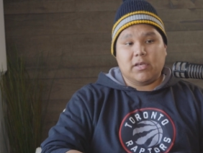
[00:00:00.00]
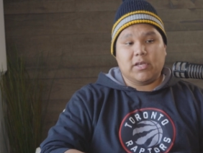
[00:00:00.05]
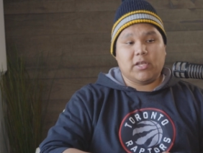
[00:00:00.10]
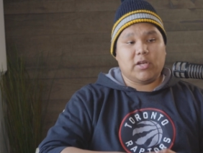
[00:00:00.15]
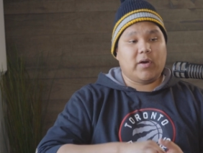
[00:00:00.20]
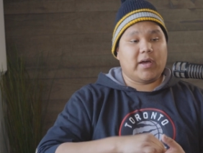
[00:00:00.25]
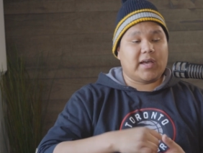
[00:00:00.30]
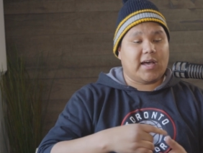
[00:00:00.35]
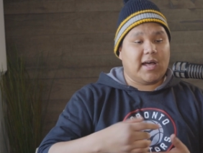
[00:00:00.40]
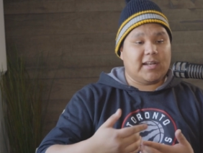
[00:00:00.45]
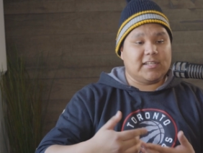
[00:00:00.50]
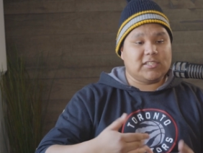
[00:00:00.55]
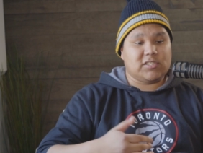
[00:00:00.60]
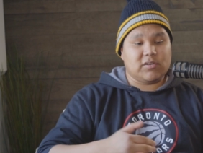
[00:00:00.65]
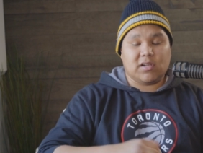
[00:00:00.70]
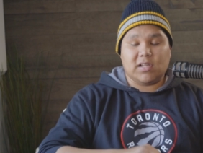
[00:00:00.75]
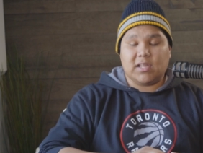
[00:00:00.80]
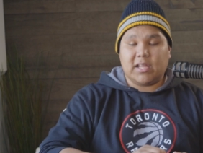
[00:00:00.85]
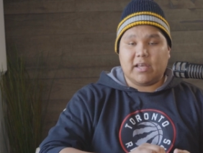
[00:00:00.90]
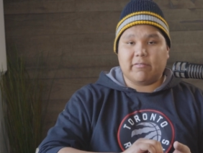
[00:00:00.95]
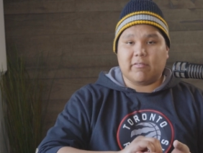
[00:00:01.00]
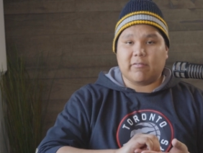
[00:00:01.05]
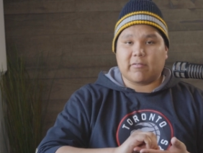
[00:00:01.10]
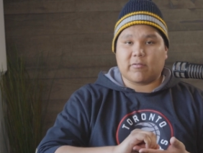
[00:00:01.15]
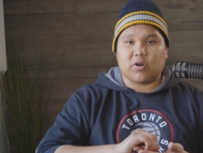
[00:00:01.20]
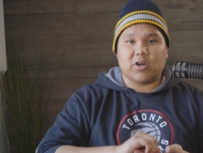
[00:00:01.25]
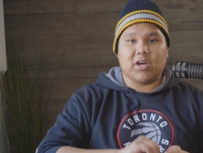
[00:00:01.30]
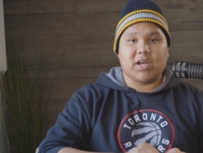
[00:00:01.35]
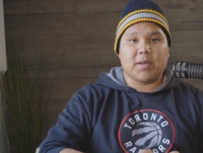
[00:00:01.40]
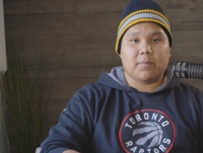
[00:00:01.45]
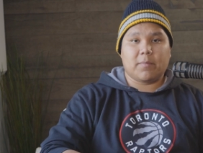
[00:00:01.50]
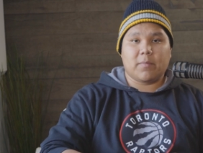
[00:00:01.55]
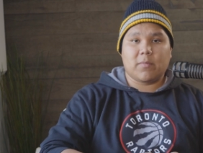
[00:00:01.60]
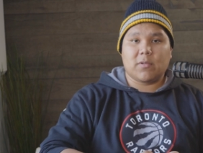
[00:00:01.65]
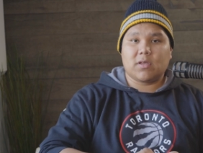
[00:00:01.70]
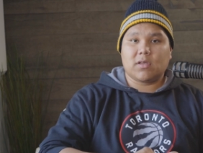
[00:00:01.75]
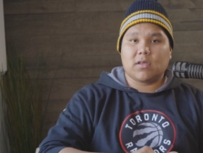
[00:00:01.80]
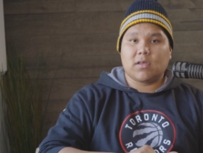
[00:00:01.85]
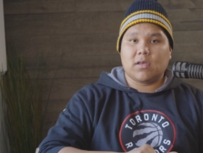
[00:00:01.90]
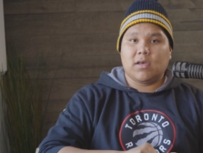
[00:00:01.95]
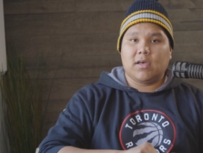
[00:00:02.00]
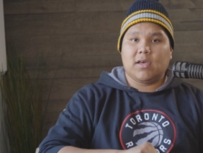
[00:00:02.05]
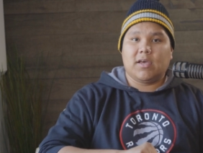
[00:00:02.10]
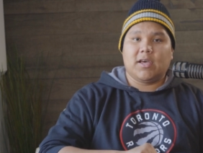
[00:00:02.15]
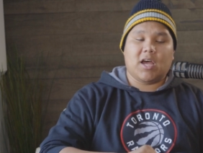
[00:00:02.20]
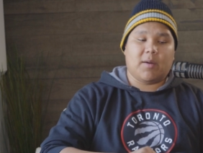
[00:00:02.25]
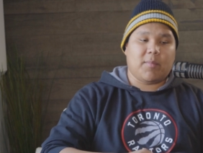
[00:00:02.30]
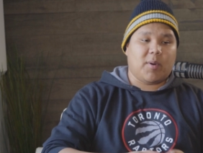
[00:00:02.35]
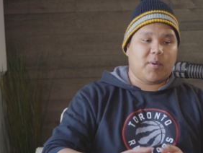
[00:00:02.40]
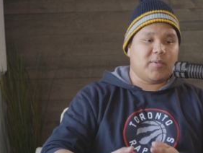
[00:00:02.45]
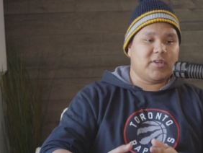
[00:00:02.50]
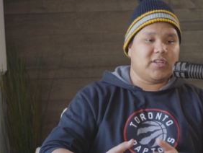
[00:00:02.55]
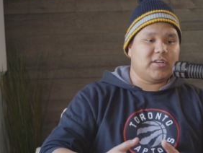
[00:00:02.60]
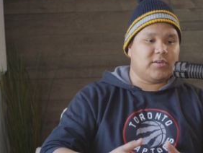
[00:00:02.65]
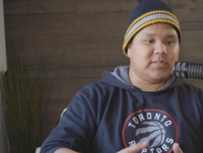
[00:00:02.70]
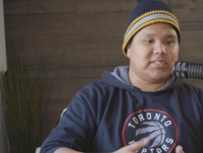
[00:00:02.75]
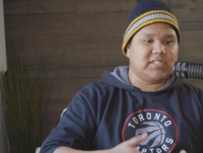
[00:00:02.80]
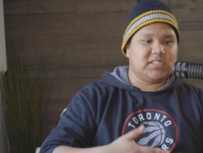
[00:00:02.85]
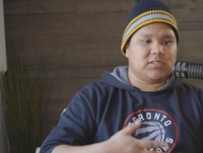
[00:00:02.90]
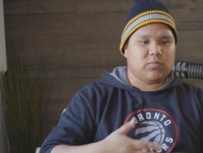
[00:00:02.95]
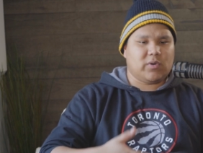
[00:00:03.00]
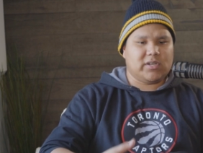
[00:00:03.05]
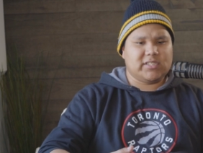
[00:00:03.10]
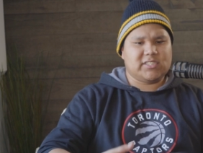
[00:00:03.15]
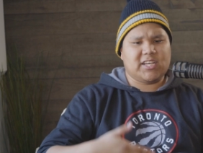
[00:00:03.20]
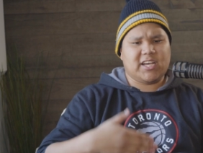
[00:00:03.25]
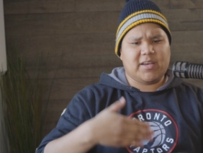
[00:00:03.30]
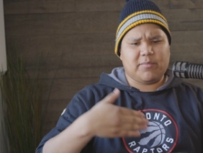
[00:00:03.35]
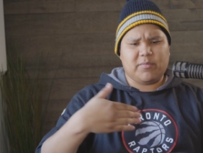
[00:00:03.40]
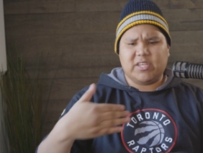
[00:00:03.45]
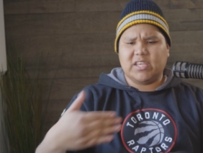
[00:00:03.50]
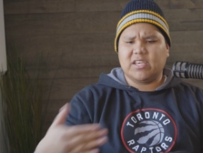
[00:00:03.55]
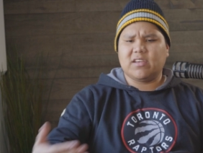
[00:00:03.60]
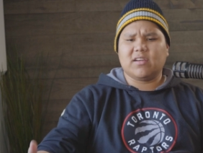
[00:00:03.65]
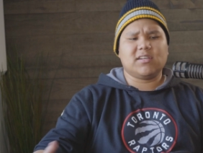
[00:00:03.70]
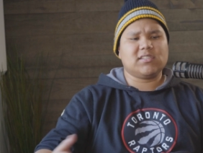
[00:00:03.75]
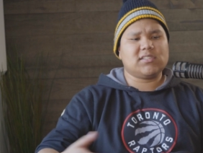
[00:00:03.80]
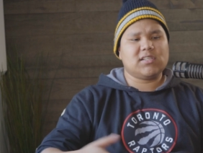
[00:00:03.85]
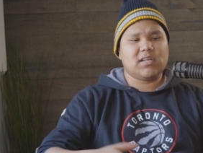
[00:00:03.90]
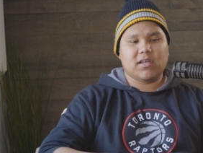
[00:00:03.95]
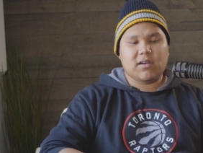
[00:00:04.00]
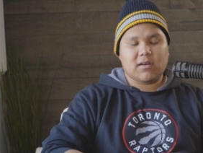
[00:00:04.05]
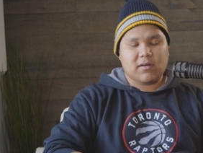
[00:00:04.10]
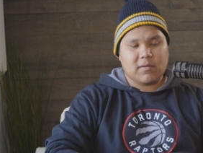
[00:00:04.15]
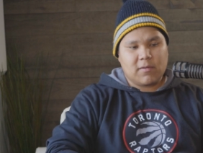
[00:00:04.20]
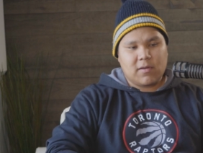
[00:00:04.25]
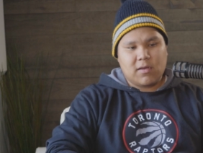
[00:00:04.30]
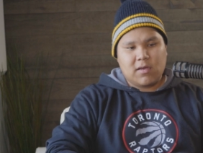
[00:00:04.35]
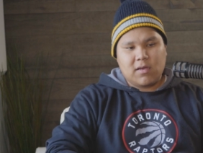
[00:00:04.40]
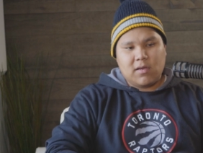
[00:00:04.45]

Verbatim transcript: I got into the life of crime. I remember there was this one time, years later,